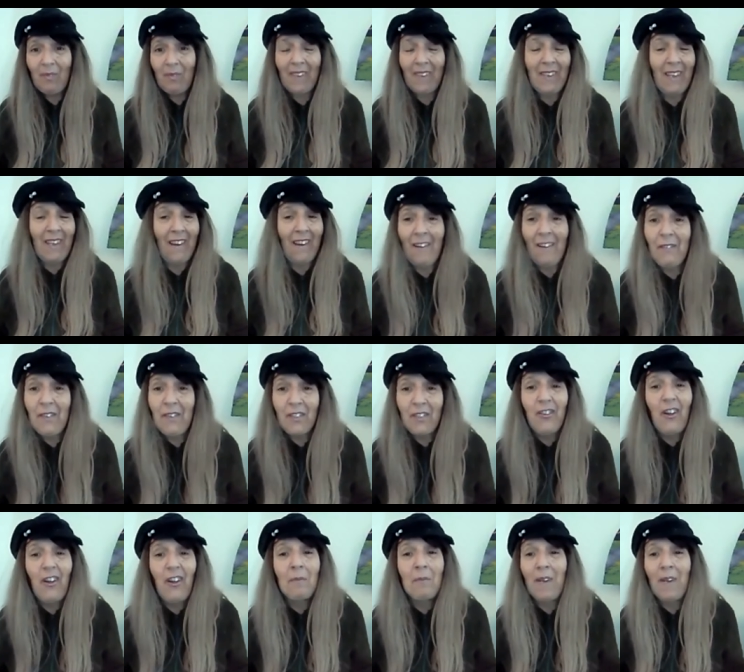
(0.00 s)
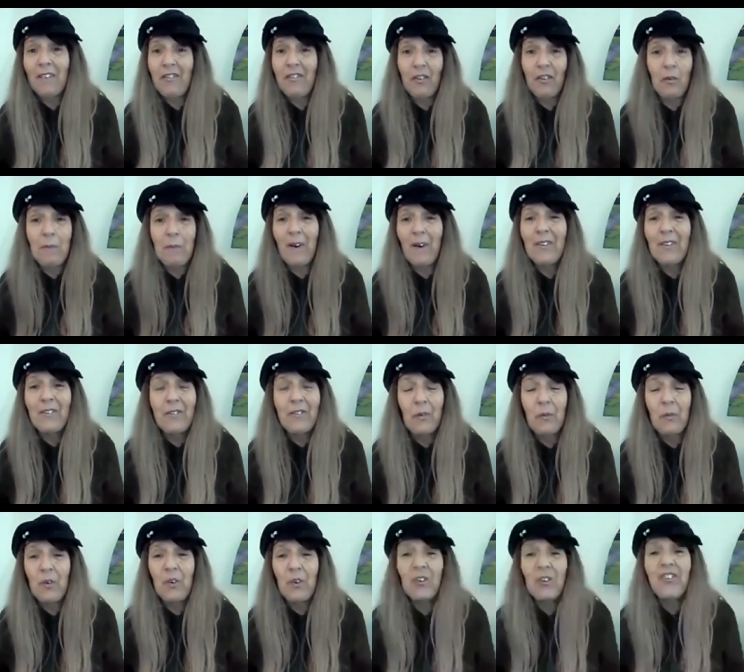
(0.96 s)
And I haven't drunk my two bottles
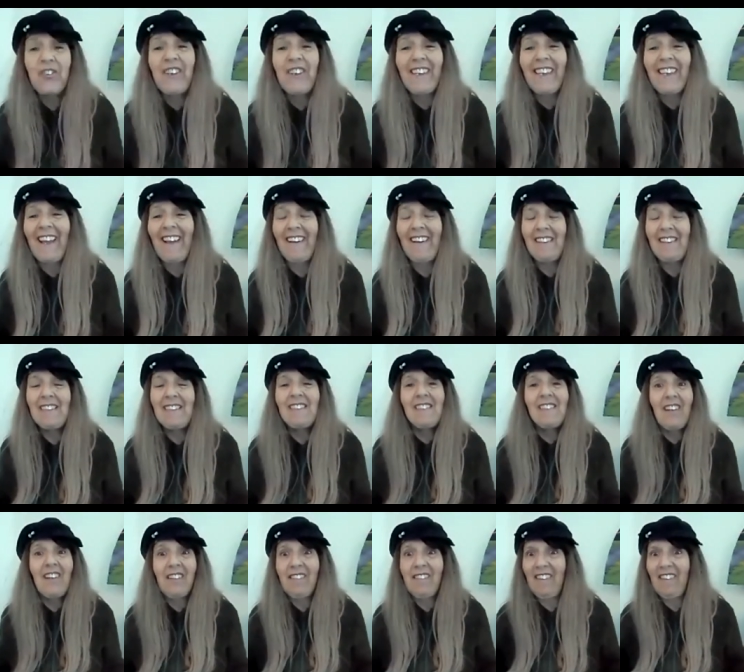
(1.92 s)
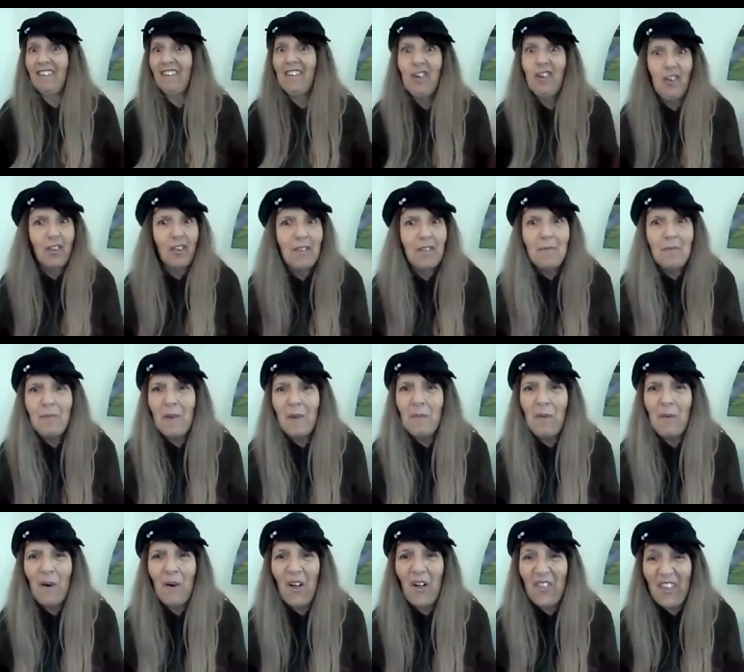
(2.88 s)
of water yet because I couldn't be
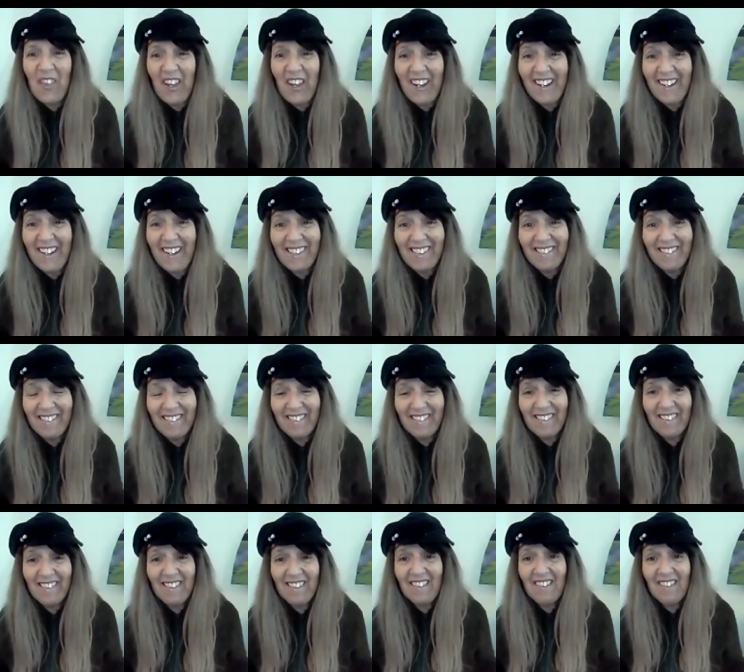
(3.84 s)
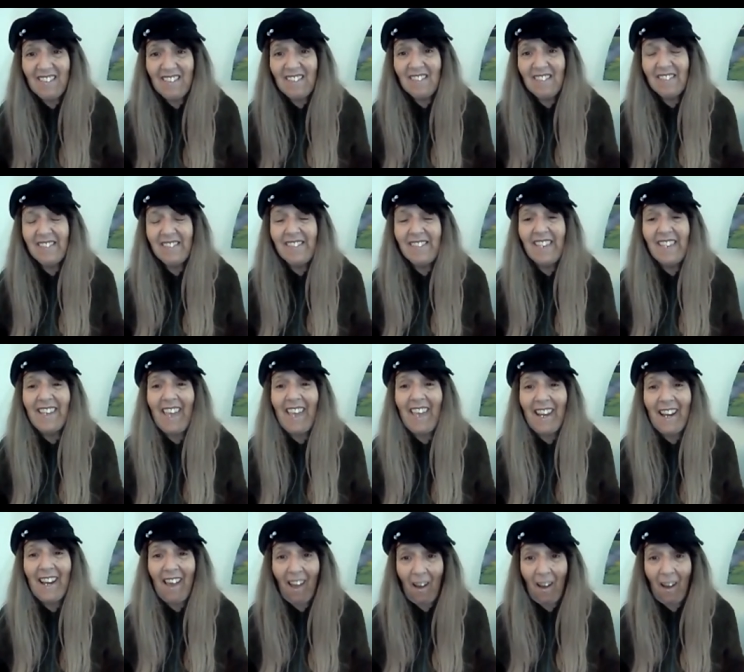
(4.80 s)
bothered to
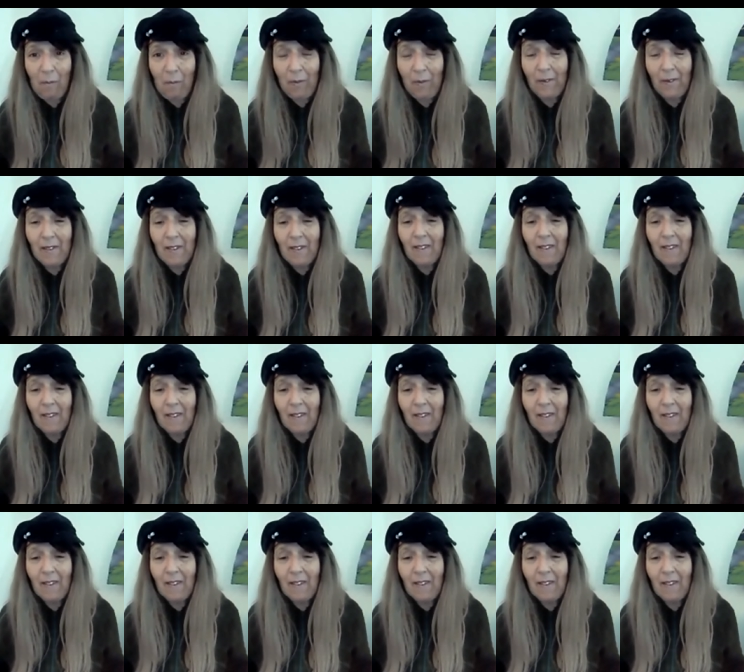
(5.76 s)
get up.